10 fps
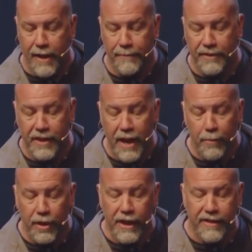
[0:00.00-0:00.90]
And today we're
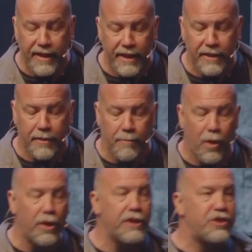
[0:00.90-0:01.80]
going to dig into
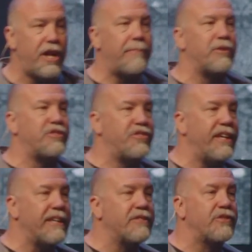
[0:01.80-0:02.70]
Mark chapter
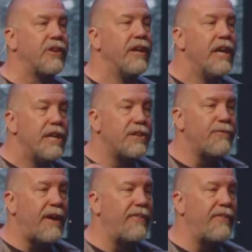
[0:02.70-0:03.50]
6 to find the